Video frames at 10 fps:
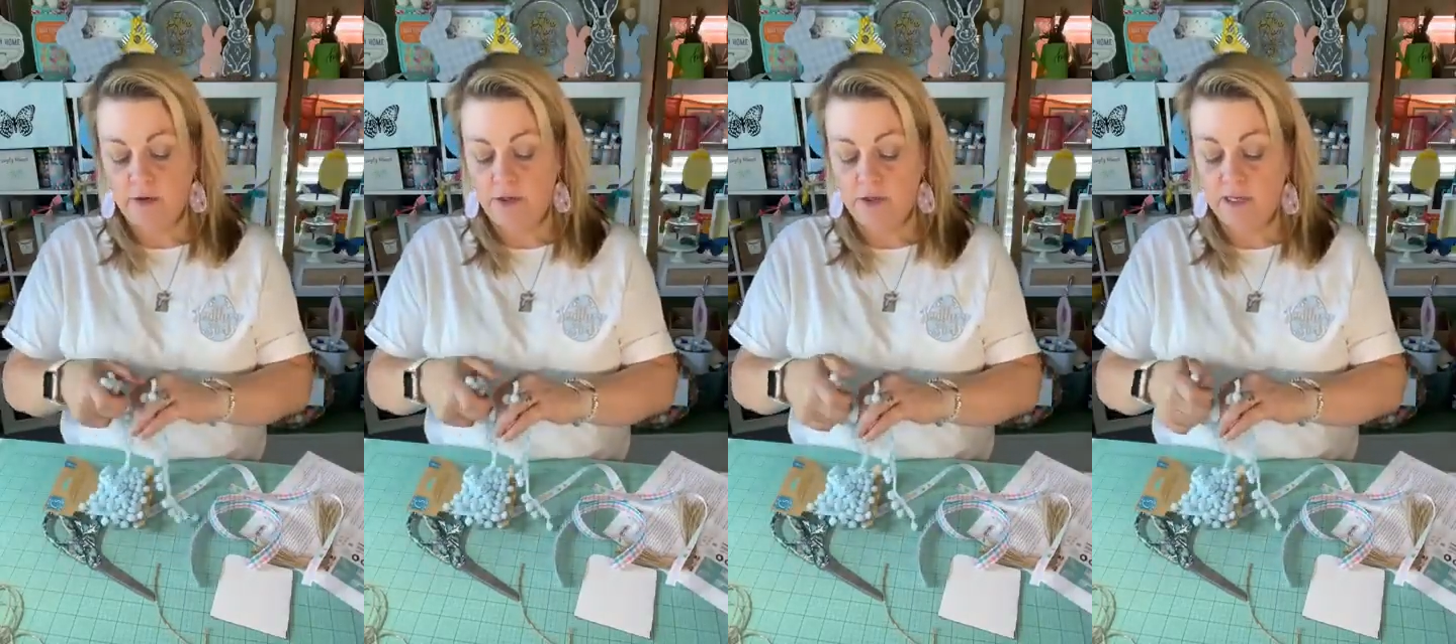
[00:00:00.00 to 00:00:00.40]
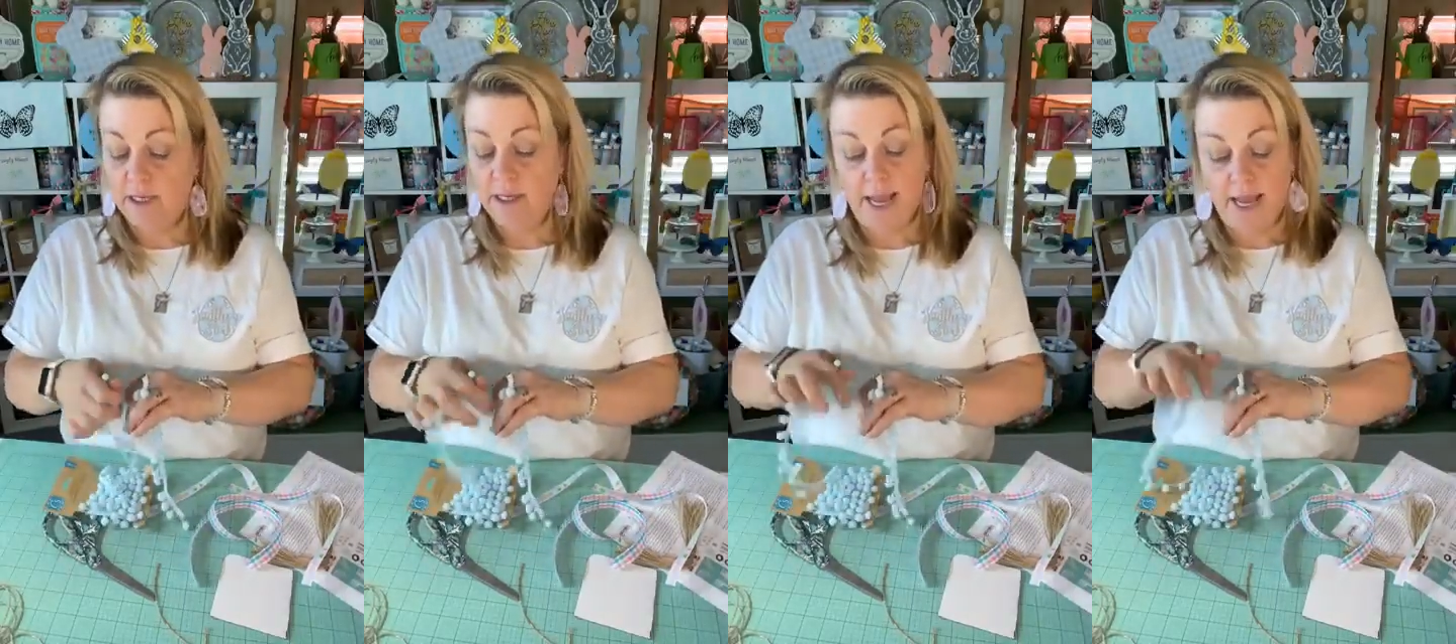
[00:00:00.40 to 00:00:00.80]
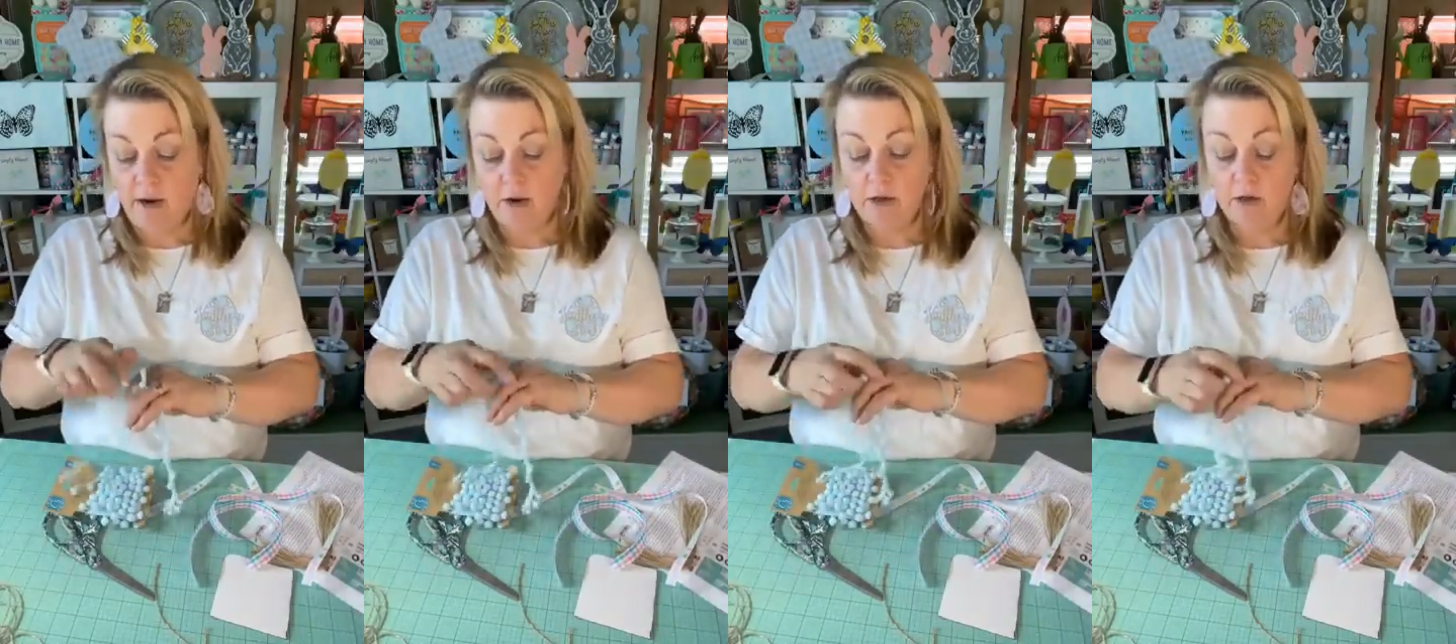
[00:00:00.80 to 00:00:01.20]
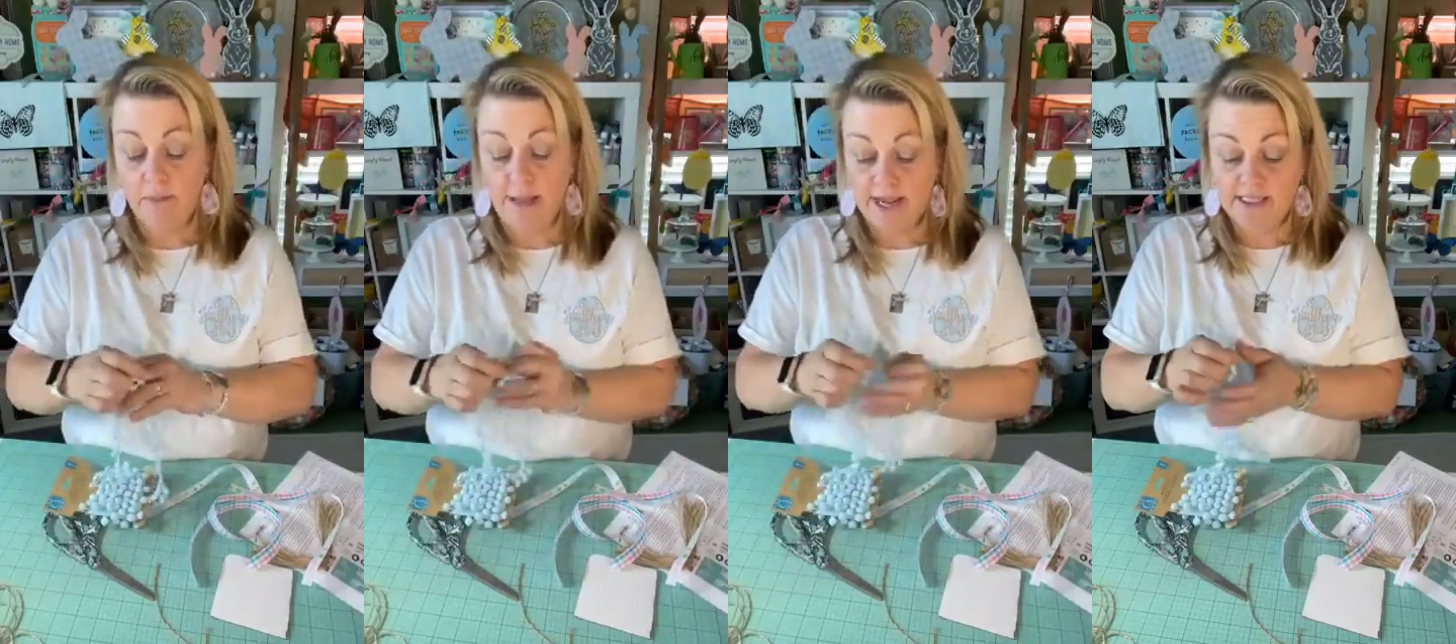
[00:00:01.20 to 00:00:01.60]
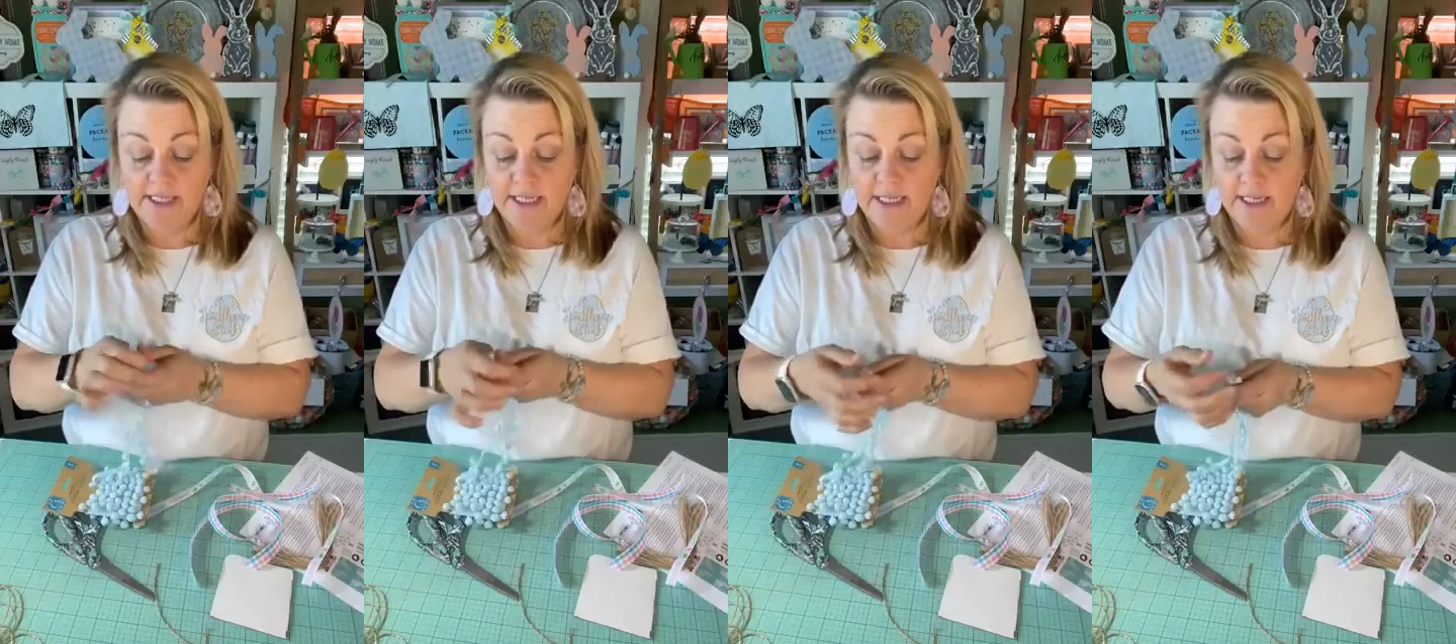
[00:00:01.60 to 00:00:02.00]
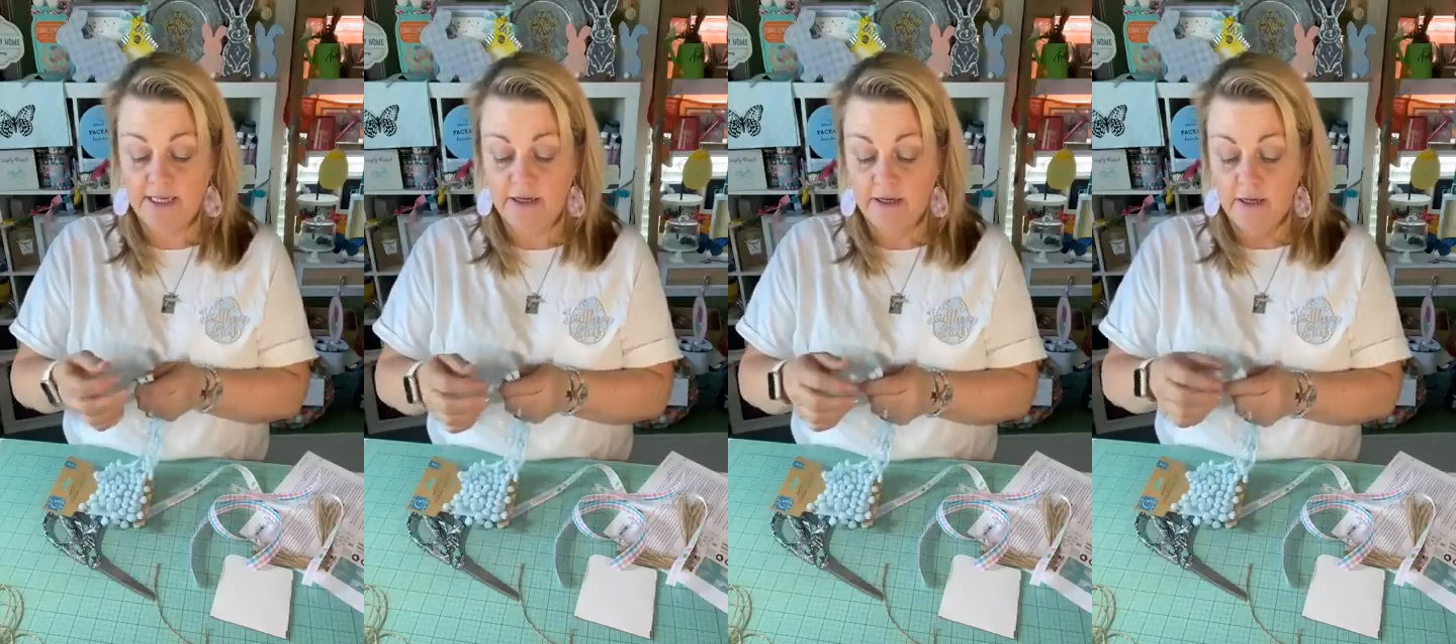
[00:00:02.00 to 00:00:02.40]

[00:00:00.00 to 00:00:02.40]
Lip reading: or you look in a catalog or a magazine,